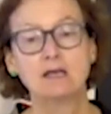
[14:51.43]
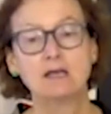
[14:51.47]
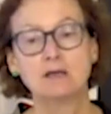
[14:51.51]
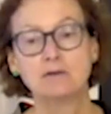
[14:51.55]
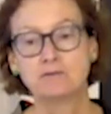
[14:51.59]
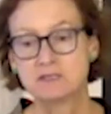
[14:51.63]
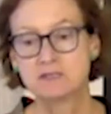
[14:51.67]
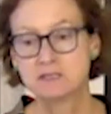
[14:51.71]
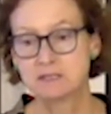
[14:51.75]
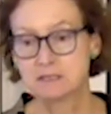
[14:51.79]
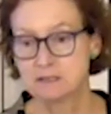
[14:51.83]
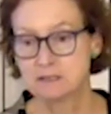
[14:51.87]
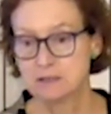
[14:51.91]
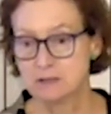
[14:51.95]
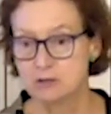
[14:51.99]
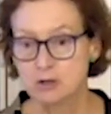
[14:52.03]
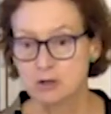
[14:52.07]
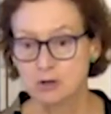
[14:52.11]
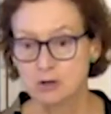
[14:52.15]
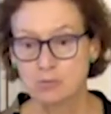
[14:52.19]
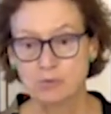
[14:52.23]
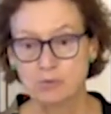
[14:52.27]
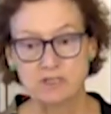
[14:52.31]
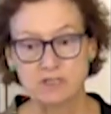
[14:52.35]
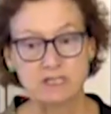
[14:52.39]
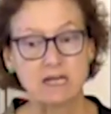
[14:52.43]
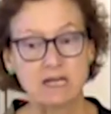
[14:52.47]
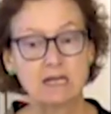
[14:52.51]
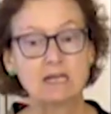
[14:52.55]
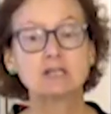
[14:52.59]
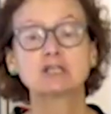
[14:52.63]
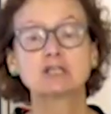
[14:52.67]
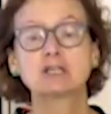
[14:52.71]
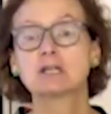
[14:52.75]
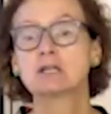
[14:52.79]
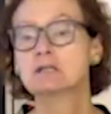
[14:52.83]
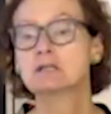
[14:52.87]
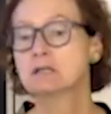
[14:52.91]
If it's an
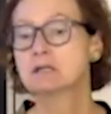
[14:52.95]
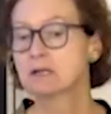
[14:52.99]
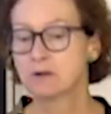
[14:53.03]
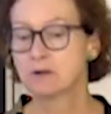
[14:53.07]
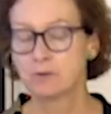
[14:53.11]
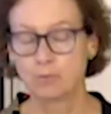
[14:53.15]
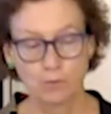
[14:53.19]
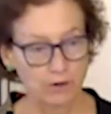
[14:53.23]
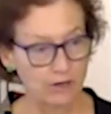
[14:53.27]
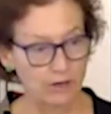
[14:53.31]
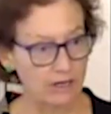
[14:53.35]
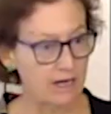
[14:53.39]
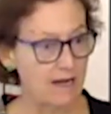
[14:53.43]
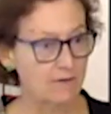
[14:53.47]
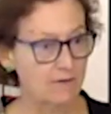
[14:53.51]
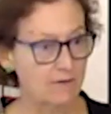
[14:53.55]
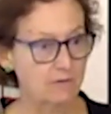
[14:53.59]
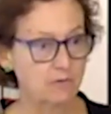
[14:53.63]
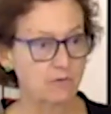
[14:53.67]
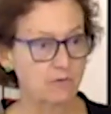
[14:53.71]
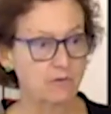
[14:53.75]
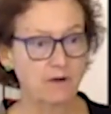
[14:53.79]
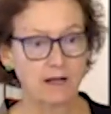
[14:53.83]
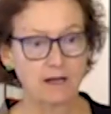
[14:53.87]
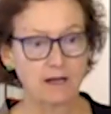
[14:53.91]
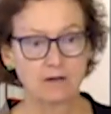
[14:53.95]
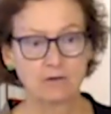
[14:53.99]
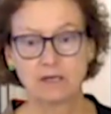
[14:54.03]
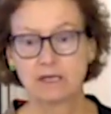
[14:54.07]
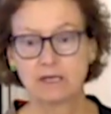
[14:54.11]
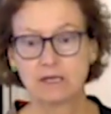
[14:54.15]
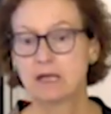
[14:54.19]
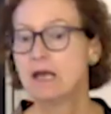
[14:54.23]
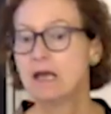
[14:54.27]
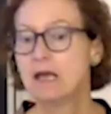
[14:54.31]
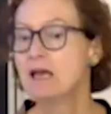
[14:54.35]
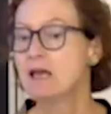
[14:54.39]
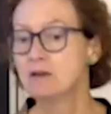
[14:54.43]
interpretation, we're going to have to follow it.